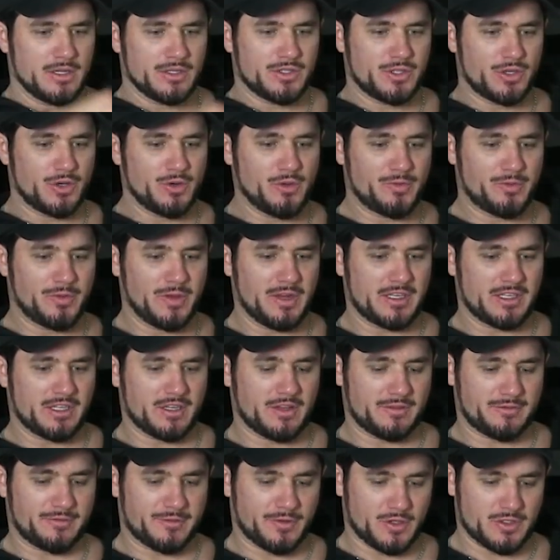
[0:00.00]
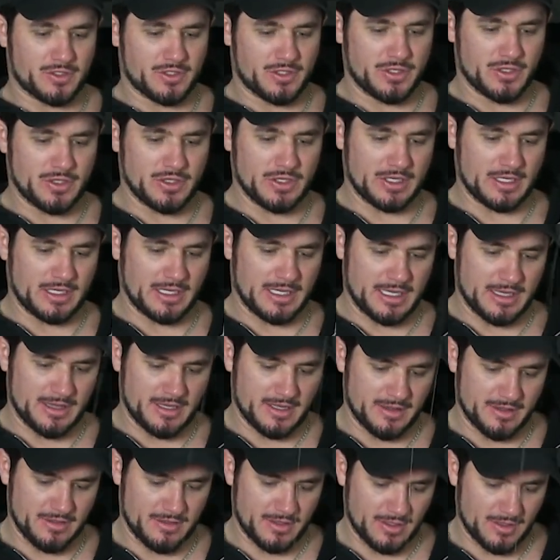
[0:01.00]
two feet to the first hook, and
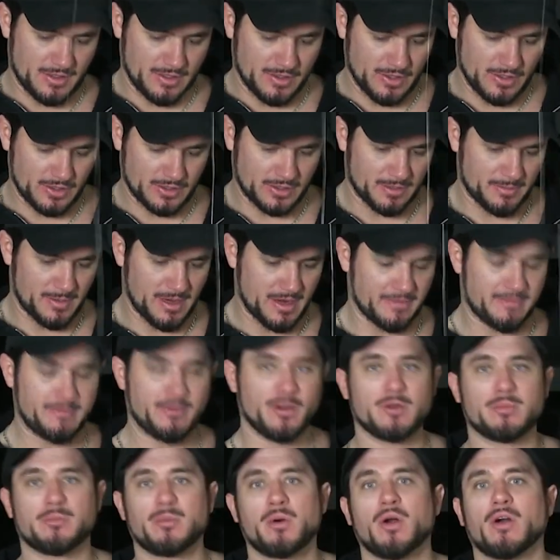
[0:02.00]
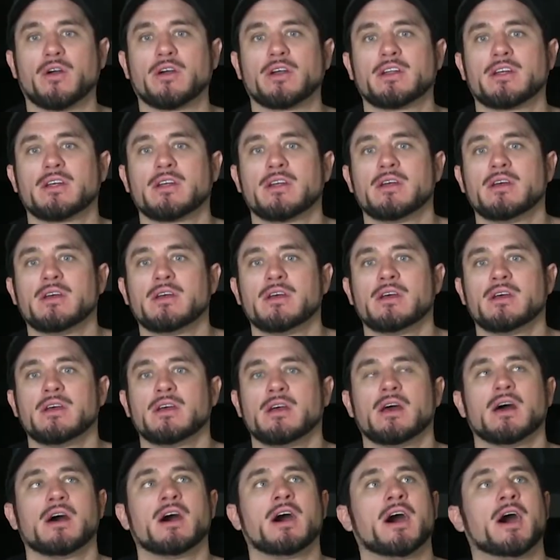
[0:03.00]
then the, the hooks are about a foot apart.
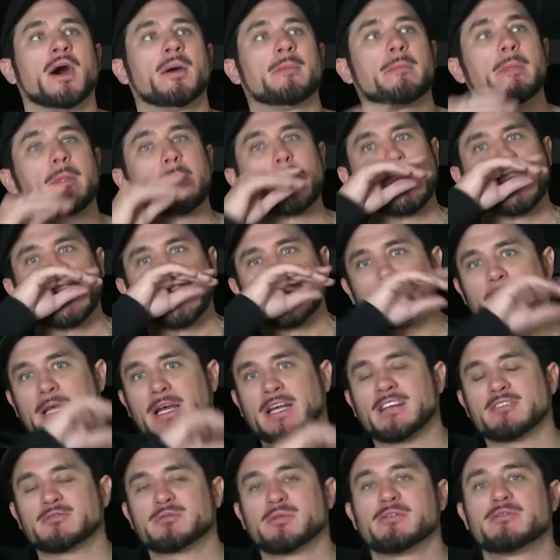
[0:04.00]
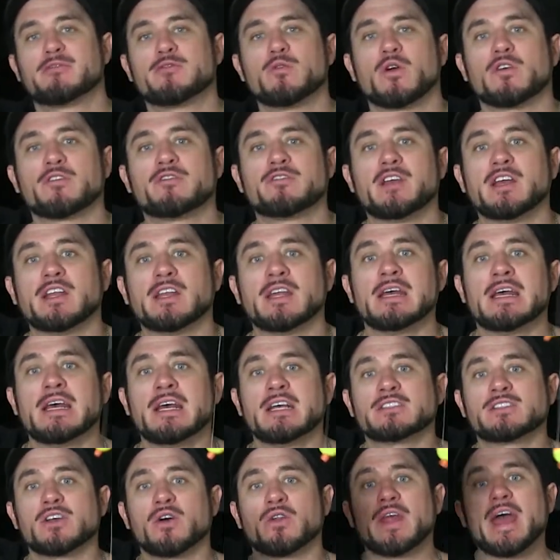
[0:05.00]
Um, so that gives me four feet.
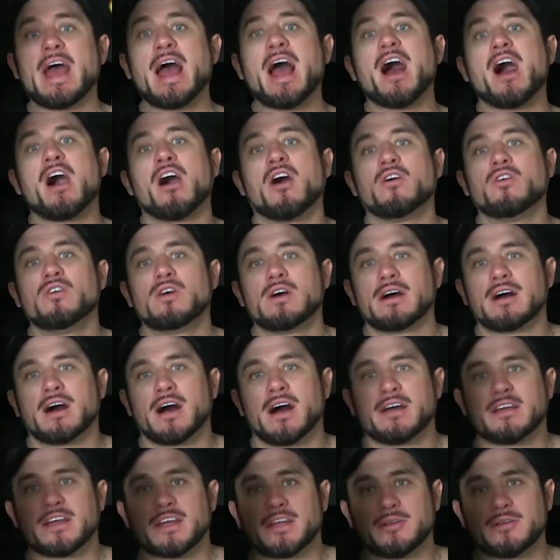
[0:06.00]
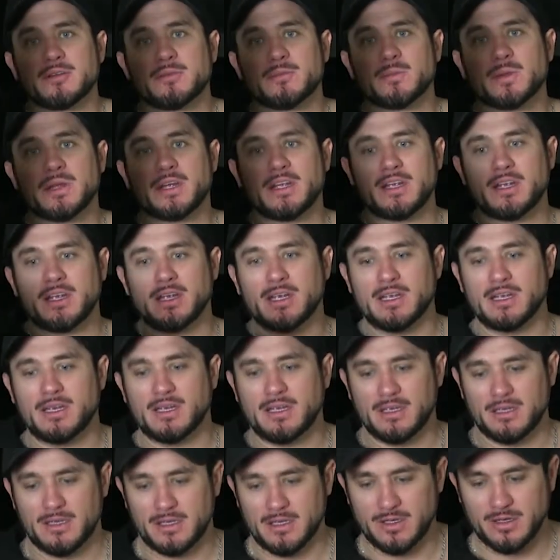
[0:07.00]
So now I can
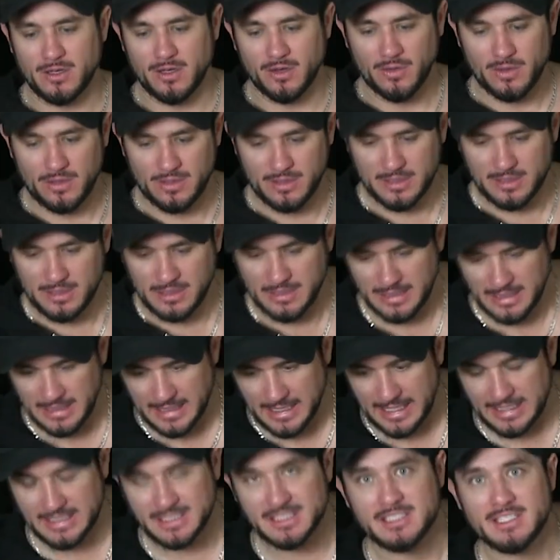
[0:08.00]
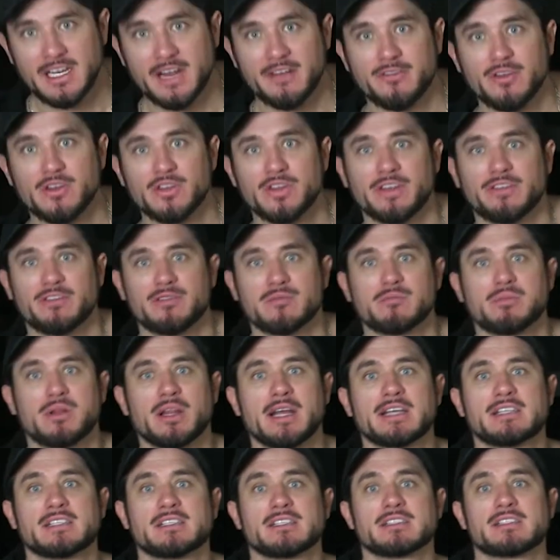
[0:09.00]
be, you know, at several different
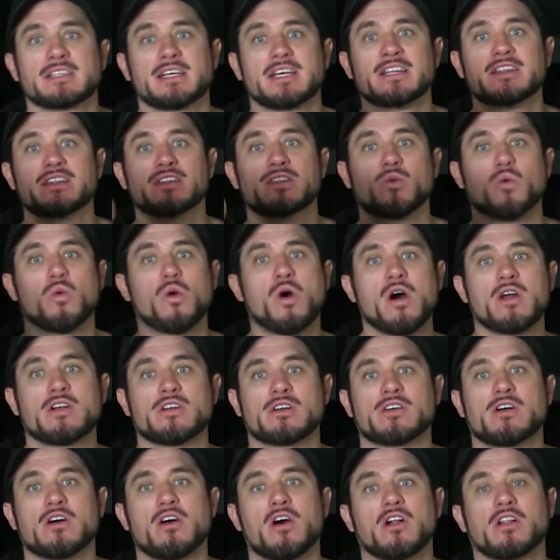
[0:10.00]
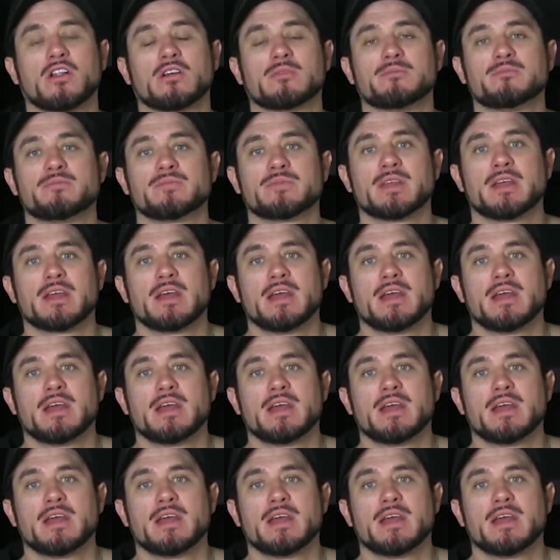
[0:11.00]
places in the water column